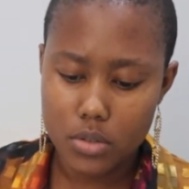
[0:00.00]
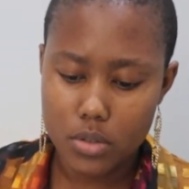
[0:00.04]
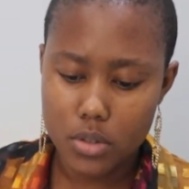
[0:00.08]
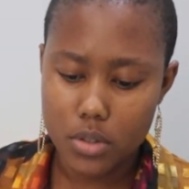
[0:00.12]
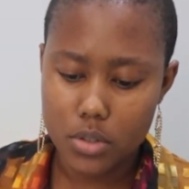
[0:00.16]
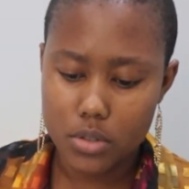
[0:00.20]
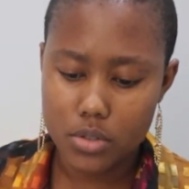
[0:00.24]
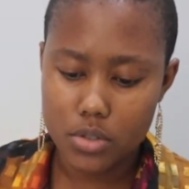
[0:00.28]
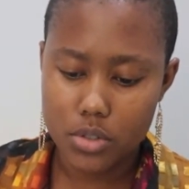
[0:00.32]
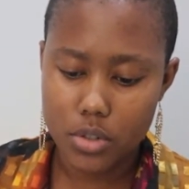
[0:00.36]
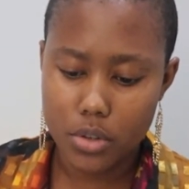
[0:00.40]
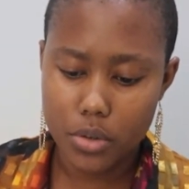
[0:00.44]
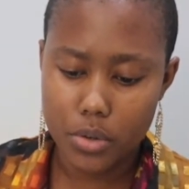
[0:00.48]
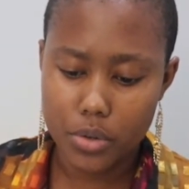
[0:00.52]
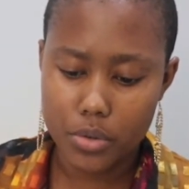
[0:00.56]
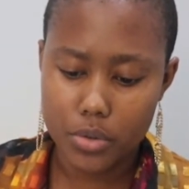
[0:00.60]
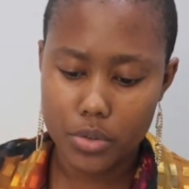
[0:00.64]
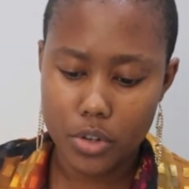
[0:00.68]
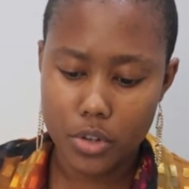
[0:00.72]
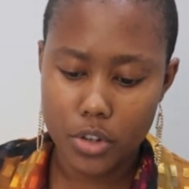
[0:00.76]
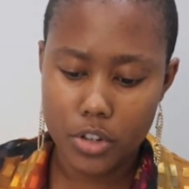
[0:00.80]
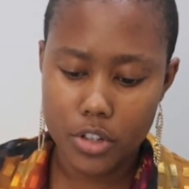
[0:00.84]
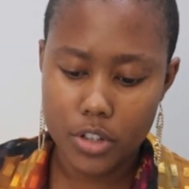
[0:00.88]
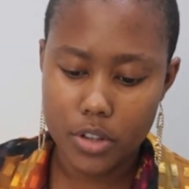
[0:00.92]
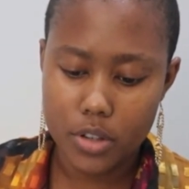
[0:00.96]
so
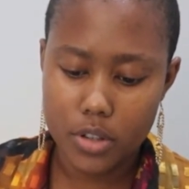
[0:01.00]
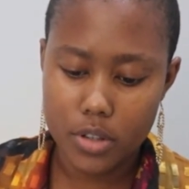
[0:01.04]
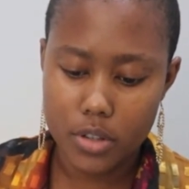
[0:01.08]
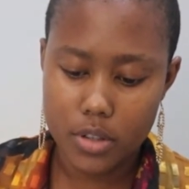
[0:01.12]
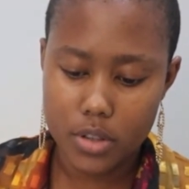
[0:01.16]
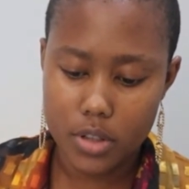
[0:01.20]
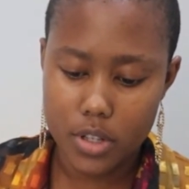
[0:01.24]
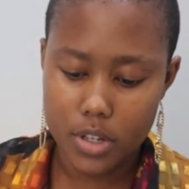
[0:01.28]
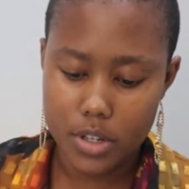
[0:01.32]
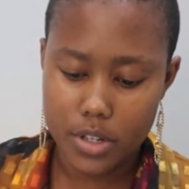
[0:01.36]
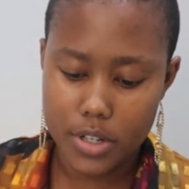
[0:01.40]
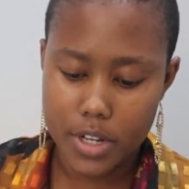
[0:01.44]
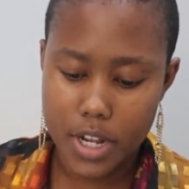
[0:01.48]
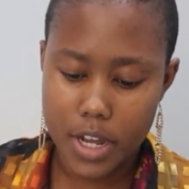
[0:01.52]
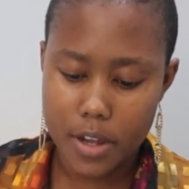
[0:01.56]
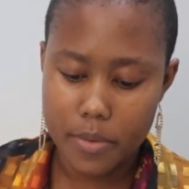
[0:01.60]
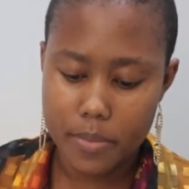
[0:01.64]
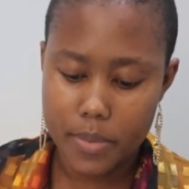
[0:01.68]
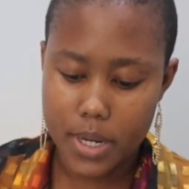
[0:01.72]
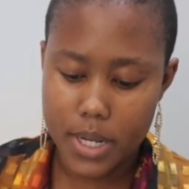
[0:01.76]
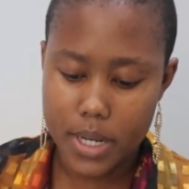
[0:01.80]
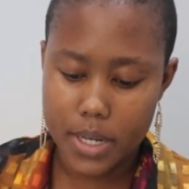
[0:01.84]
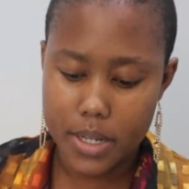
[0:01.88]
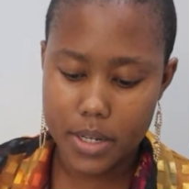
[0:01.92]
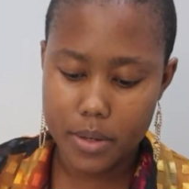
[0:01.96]
not the
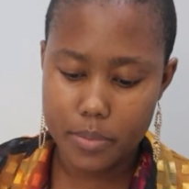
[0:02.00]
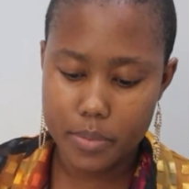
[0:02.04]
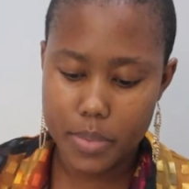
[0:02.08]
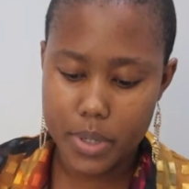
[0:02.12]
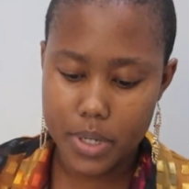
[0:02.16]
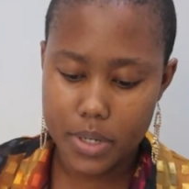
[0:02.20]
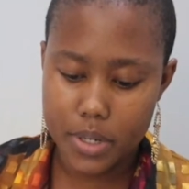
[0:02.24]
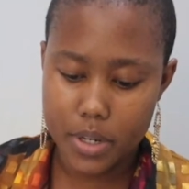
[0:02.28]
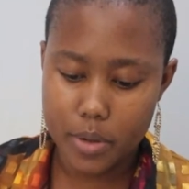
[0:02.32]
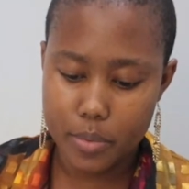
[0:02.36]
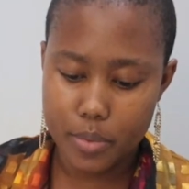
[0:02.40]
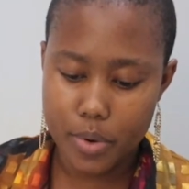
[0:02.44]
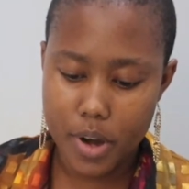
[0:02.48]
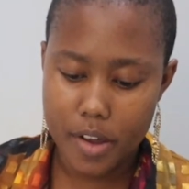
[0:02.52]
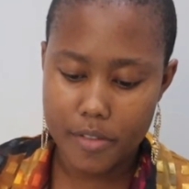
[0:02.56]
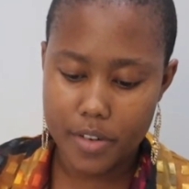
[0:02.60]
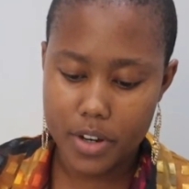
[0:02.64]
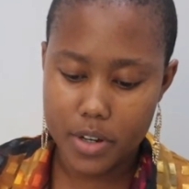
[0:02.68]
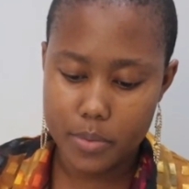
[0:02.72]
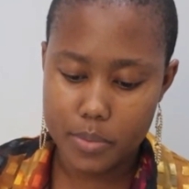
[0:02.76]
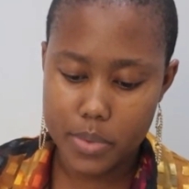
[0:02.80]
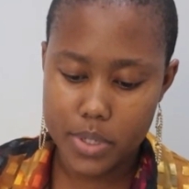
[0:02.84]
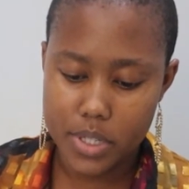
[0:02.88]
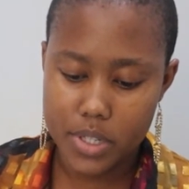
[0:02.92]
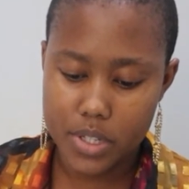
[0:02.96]
timeline but a
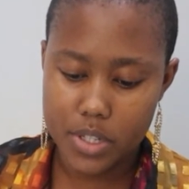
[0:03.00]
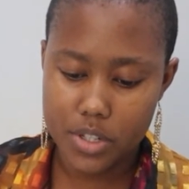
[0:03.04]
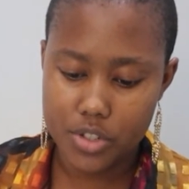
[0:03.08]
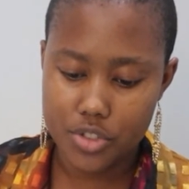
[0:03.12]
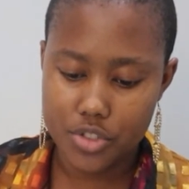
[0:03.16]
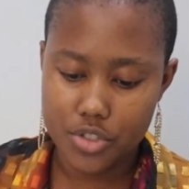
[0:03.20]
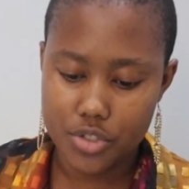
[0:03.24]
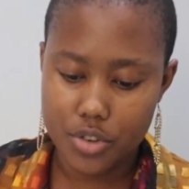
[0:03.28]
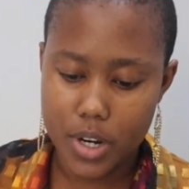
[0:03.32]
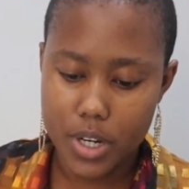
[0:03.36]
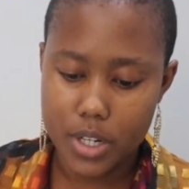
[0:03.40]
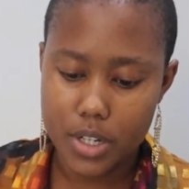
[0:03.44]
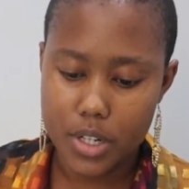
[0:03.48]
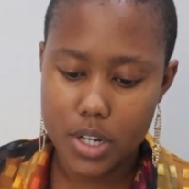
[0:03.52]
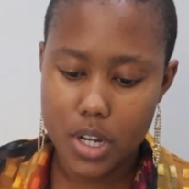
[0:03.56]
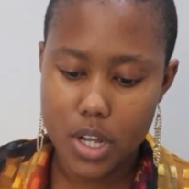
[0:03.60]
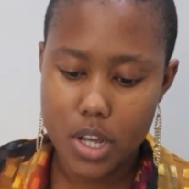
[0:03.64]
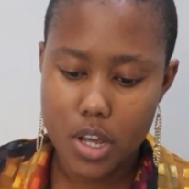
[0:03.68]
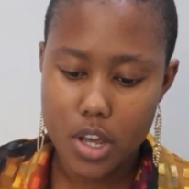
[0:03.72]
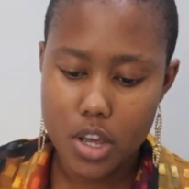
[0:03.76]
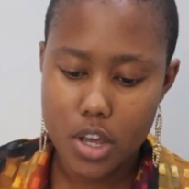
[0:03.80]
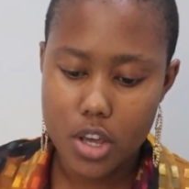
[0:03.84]
private message, right?